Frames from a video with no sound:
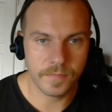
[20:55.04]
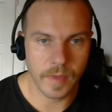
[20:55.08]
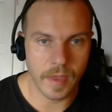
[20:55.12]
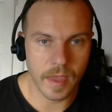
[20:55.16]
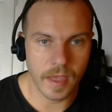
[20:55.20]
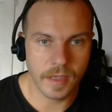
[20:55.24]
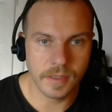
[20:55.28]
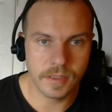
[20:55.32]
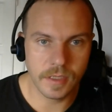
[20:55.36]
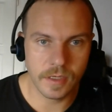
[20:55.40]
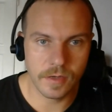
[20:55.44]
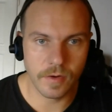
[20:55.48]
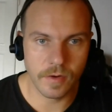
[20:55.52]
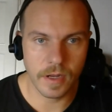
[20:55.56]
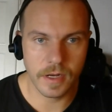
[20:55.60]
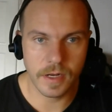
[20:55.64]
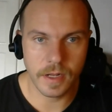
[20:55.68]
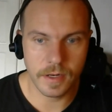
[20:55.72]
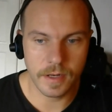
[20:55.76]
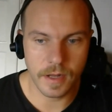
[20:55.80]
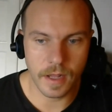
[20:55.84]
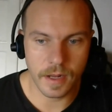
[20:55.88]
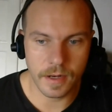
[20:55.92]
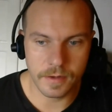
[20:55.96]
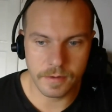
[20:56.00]

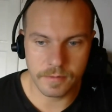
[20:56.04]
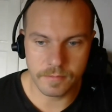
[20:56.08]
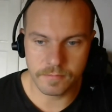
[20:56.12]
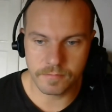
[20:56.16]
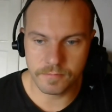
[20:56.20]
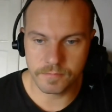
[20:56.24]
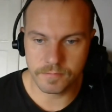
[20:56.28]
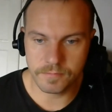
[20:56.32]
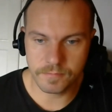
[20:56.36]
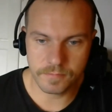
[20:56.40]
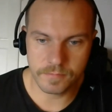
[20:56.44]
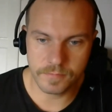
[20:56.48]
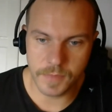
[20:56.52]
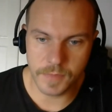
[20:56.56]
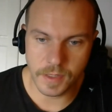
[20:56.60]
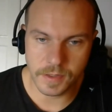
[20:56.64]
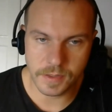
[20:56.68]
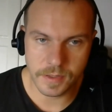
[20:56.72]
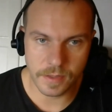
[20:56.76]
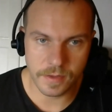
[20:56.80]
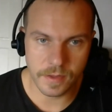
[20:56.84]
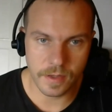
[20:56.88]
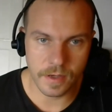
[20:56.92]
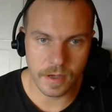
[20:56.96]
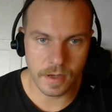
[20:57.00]
integrated and
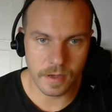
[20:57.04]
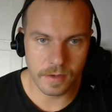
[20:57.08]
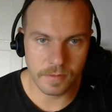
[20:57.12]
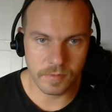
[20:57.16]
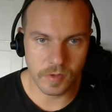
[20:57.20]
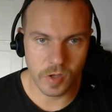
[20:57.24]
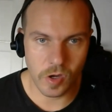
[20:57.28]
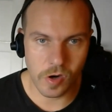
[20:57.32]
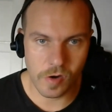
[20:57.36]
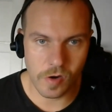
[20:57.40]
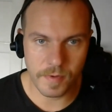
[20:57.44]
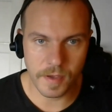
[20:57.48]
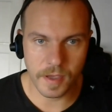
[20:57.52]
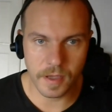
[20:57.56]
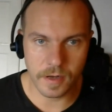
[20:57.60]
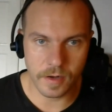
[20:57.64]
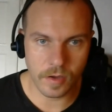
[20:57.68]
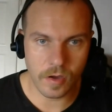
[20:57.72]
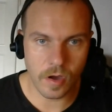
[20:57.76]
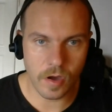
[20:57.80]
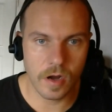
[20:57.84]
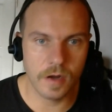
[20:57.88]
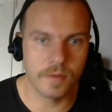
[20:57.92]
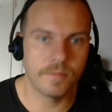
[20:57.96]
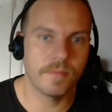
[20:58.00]
into the European
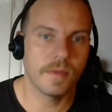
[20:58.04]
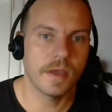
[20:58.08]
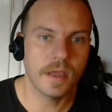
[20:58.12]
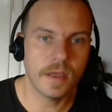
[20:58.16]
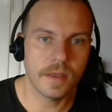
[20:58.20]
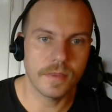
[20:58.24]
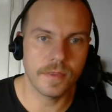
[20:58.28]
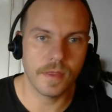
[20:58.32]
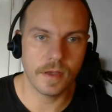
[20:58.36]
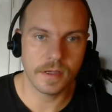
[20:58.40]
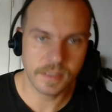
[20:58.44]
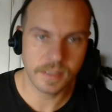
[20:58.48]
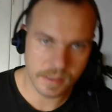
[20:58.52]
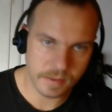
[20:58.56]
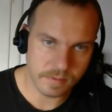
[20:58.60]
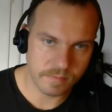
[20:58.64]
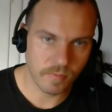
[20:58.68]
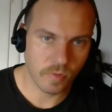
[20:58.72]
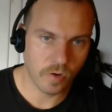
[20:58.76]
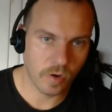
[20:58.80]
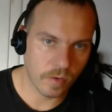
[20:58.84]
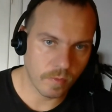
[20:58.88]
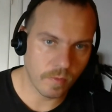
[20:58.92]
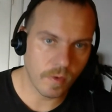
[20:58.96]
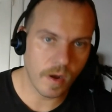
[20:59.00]
economy, and thus
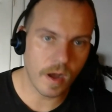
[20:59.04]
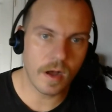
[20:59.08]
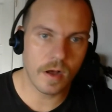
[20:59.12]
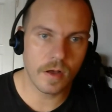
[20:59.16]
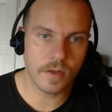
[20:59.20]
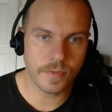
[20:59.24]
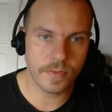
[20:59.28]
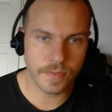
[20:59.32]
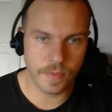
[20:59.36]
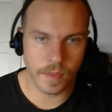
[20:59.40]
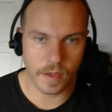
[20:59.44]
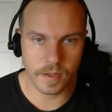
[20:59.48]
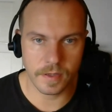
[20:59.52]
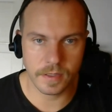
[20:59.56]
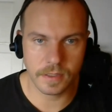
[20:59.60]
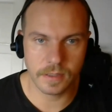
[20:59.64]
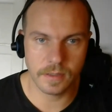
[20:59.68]
more wealth,